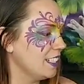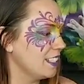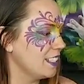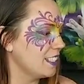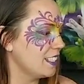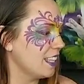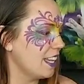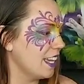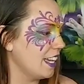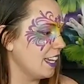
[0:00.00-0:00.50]

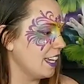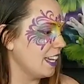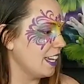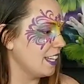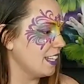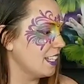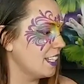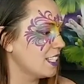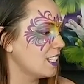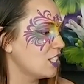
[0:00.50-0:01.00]

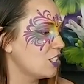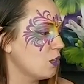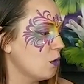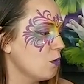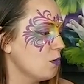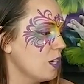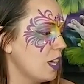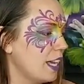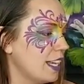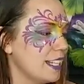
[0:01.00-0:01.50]
said,
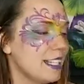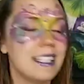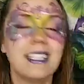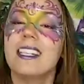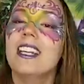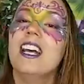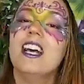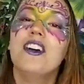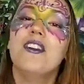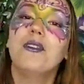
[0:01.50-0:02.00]
so nice.
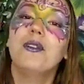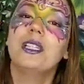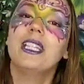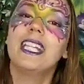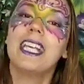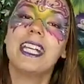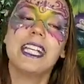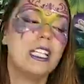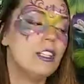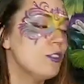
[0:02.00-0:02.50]
Well,
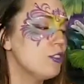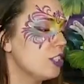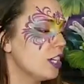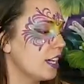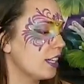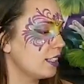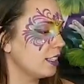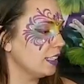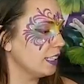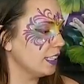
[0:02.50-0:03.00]
thank you,
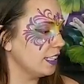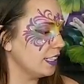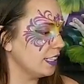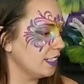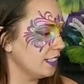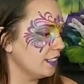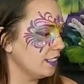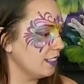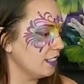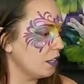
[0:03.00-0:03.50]

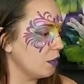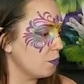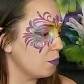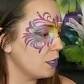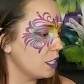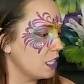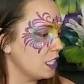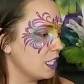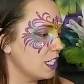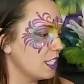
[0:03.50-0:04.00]
Jacqueline.
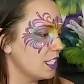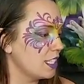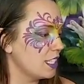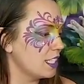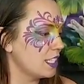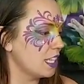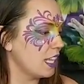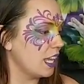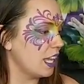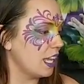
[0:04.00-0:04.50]
Pina
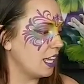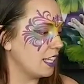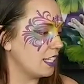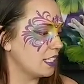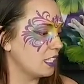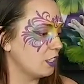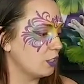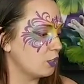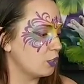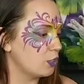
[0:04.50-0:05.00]

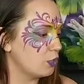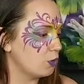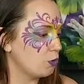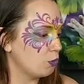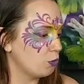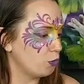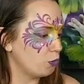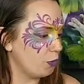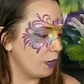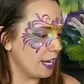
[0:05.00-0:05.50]
says, looks
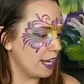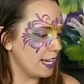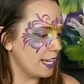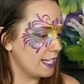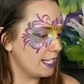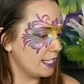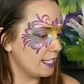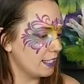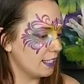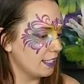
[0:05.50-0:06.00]

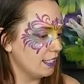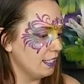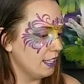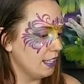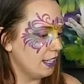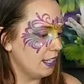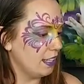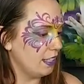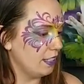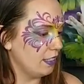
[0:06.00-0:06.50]
great.
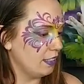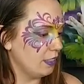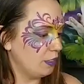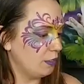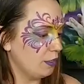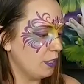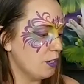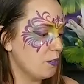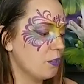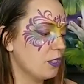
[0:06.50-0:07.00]
All
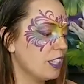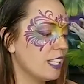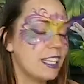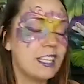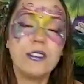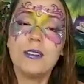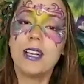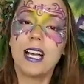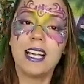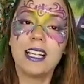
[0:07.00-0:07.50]
right, well, thank
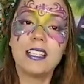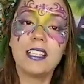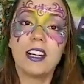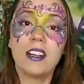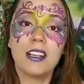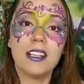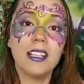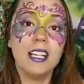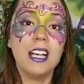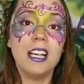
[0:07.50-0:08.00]
you, guys. All
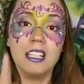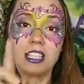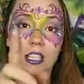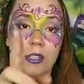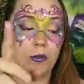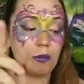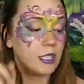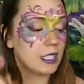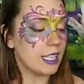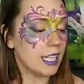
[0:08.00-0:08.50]
right,
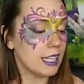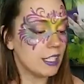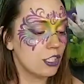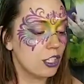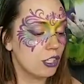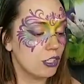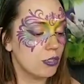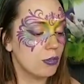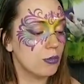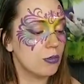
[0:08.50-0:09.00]
so stay
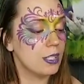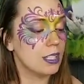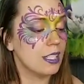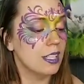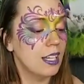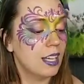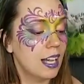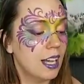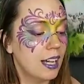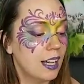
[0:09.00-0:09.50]
tuned.
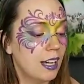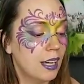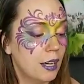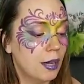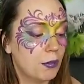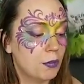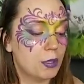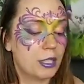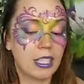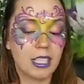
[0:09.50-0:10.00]

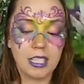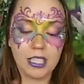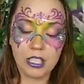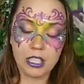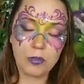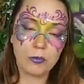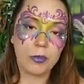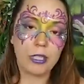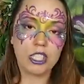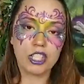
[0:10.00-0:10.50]
We're going to
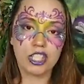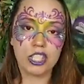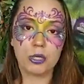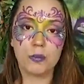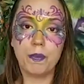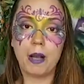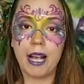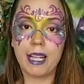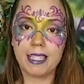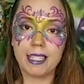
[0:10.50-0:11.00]
switch
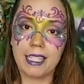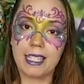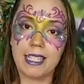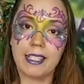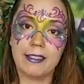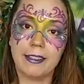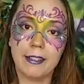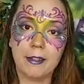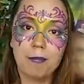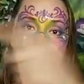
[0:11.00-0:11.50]
spots
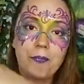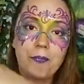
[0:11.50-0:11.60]
here,